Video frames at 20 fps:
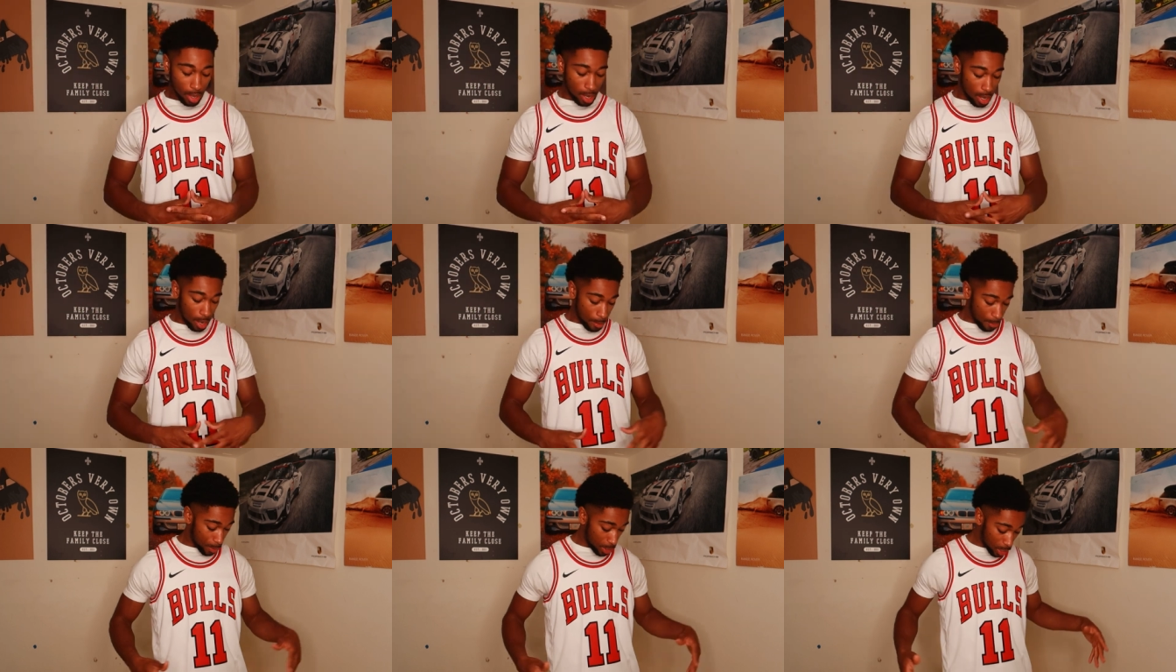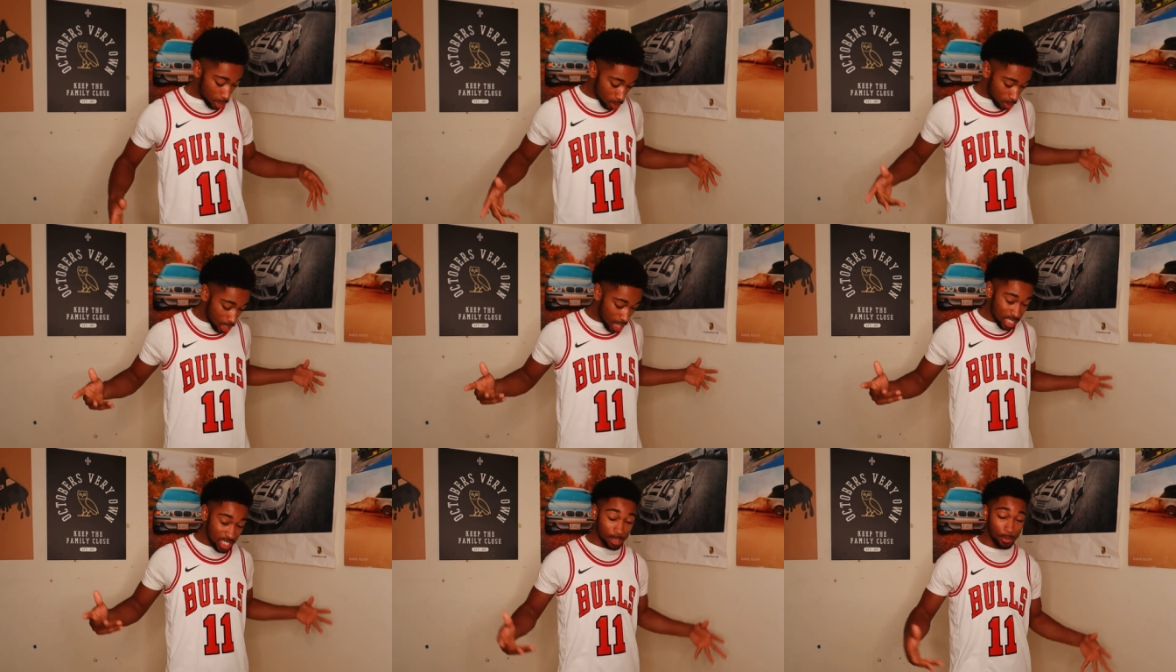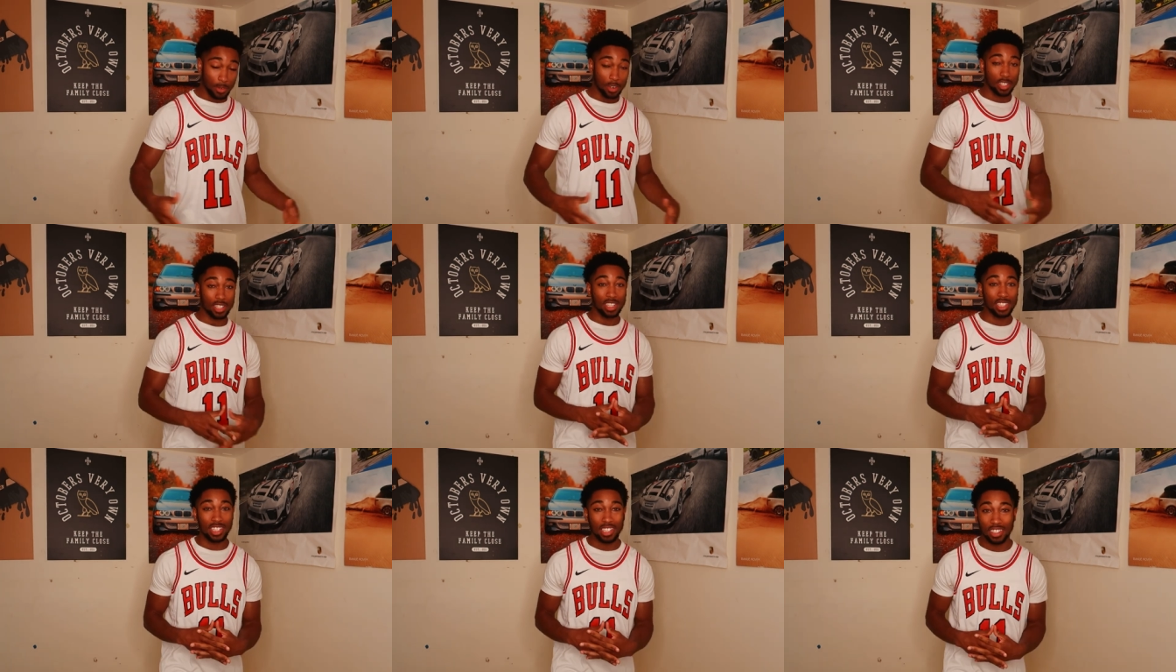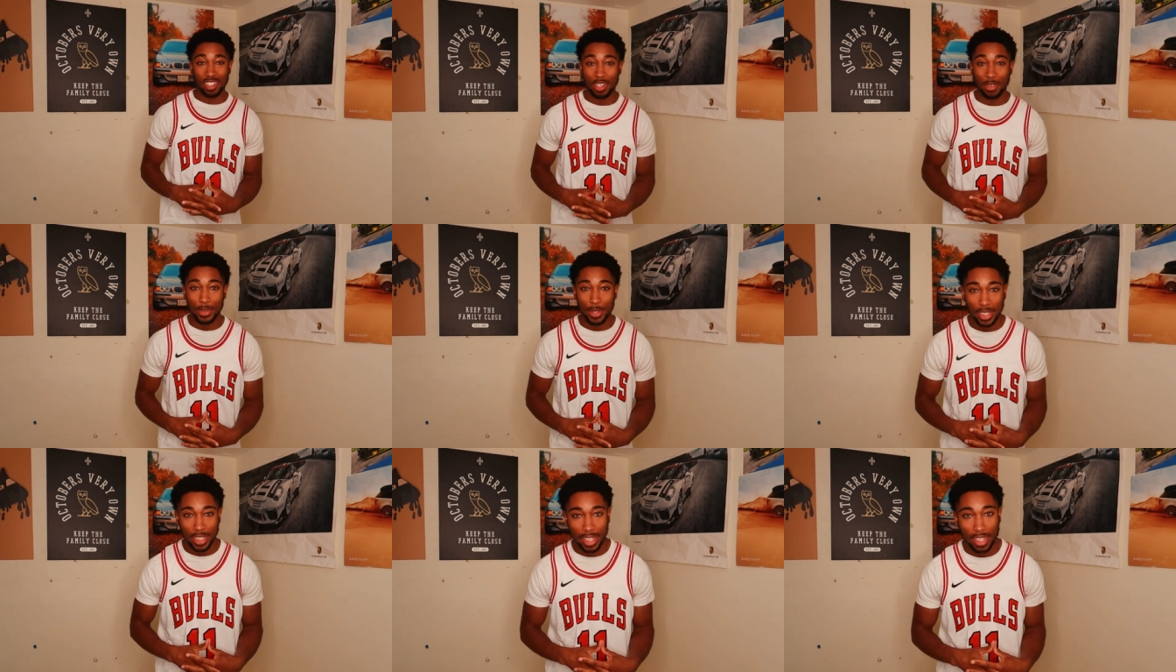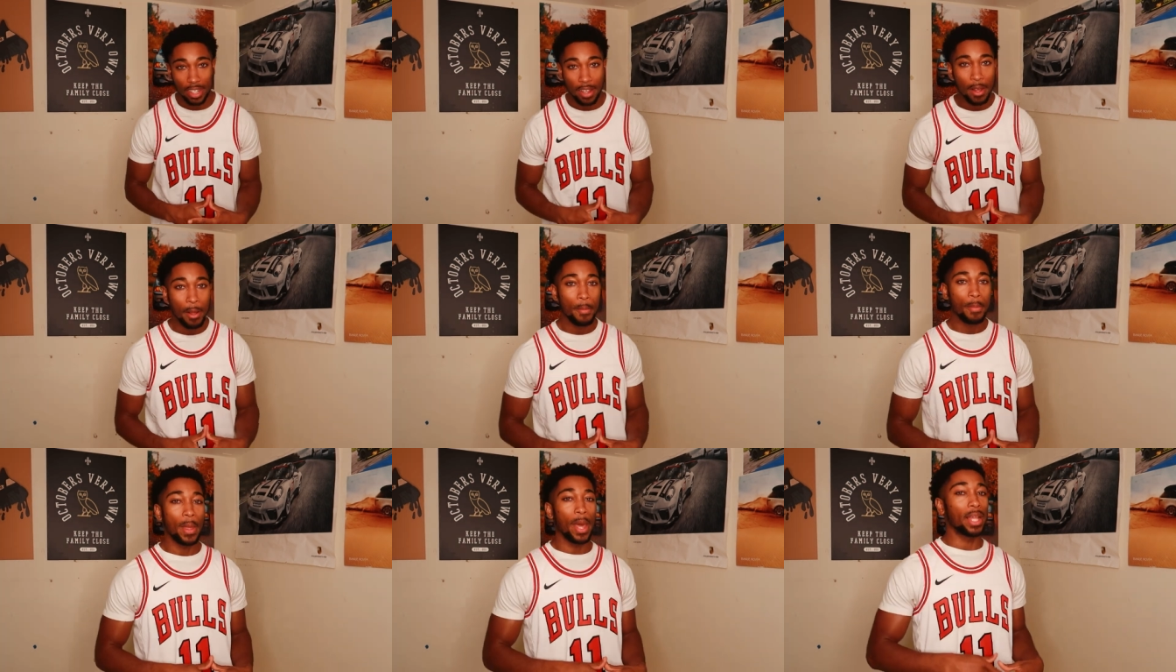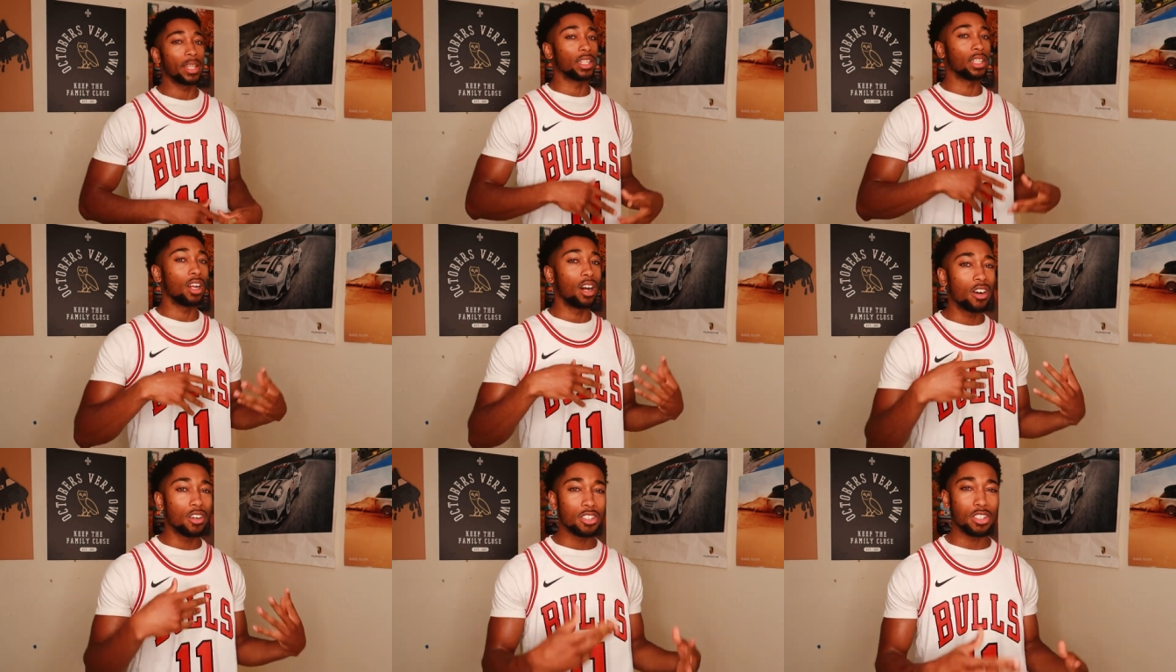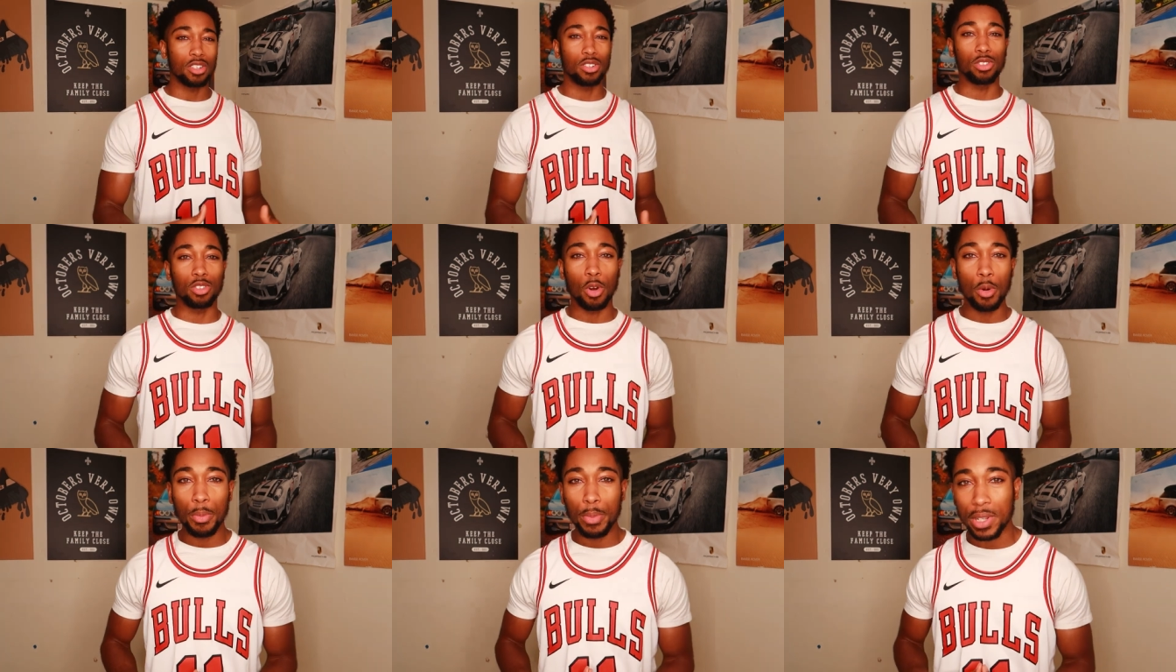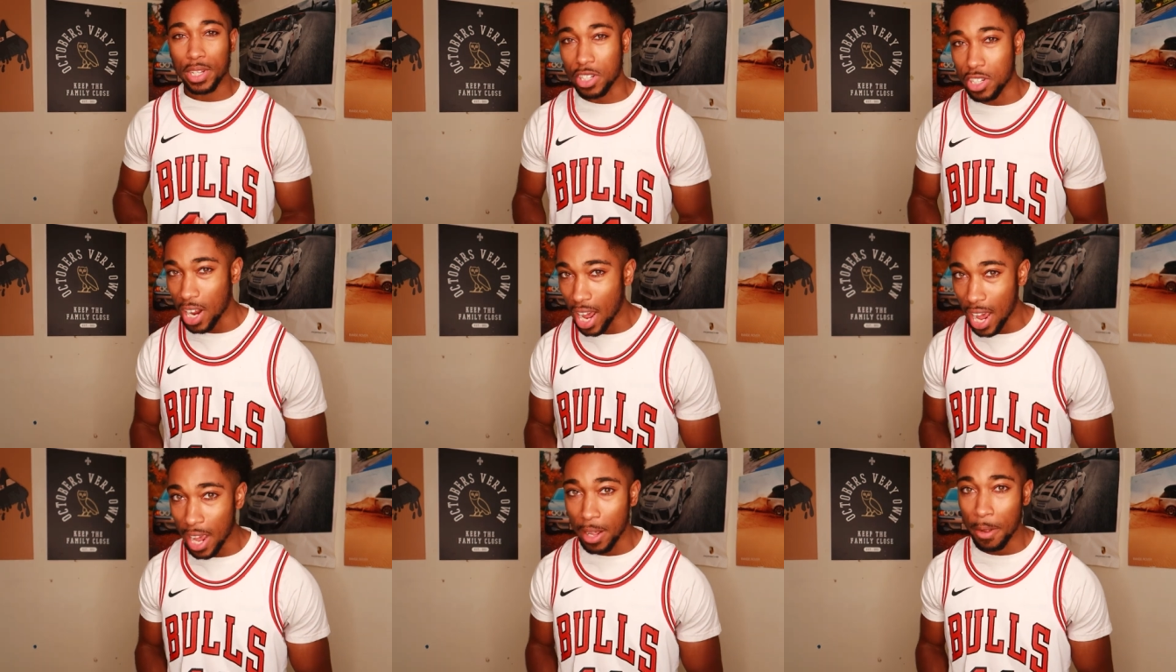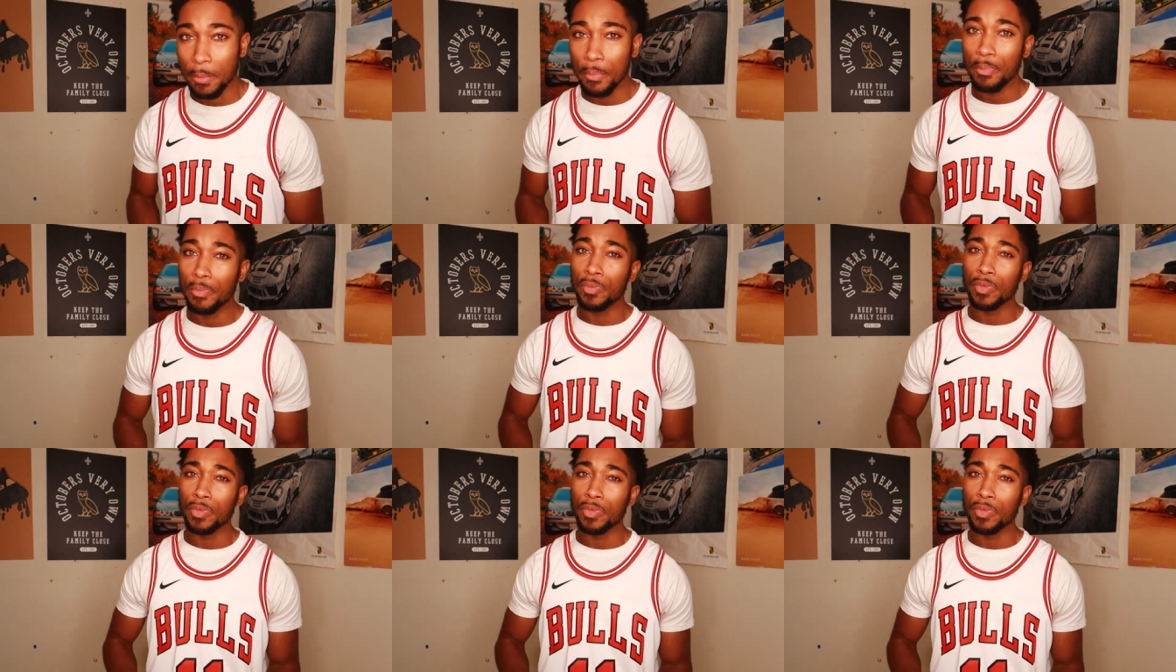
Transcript: um, you know lots of versatility with it and then also don't be shy